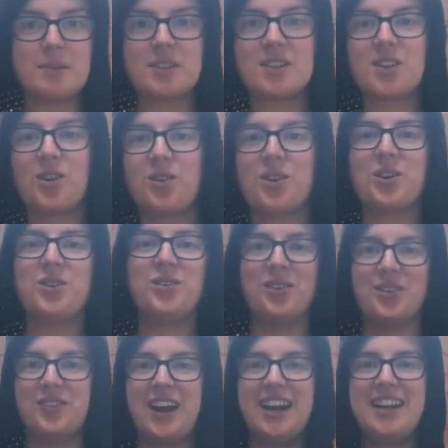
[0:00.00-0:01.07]
so
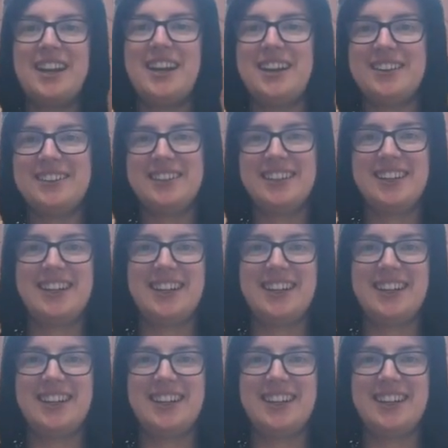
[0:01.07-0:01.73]
cool right now.